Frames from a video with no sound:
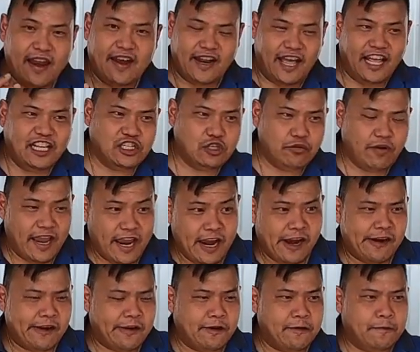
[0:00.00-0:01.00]
Nitro
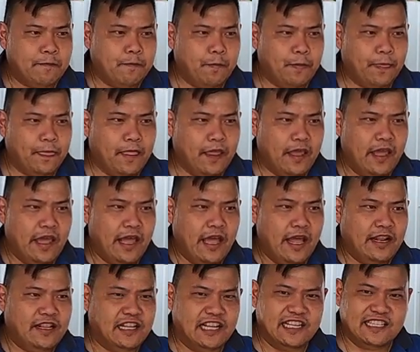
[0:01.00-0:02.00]
Air
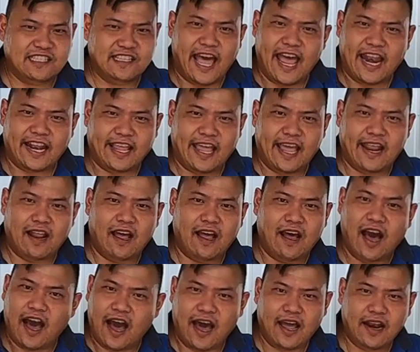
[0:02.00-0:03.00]
does not get
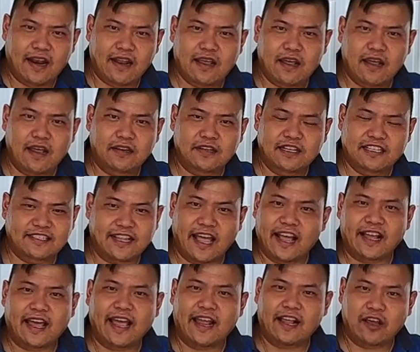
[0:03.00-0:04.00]
hot, does
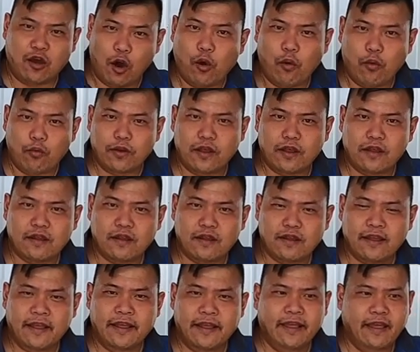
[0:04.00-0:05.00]
not get cold.
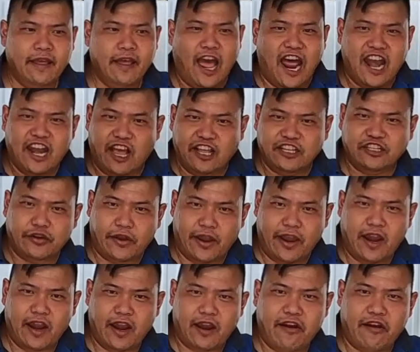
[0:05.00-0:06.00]
Nitro
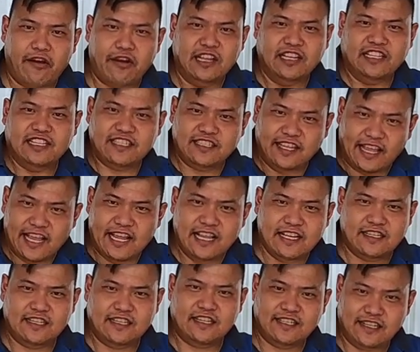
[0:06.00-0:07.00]
Air
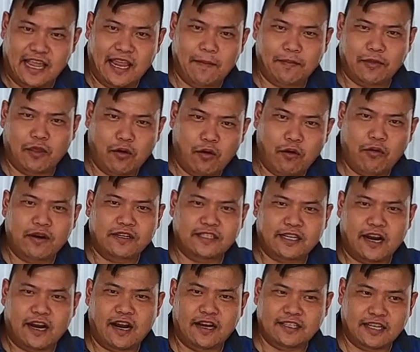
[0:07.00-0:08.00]
stays the same the whole
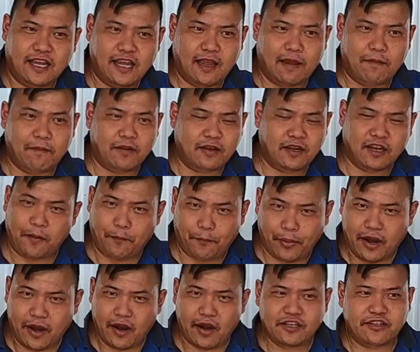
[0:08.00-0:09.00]
entire time
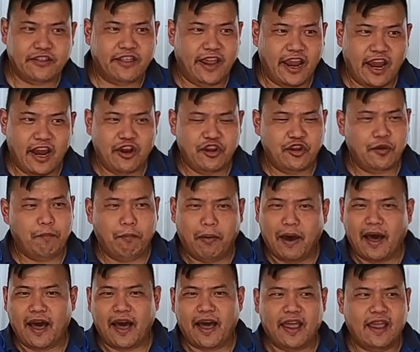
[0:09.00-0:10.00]
compared to the air you
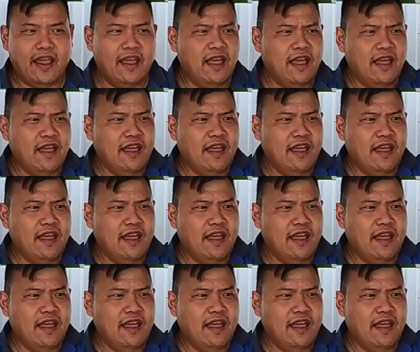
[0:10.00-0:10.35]
buy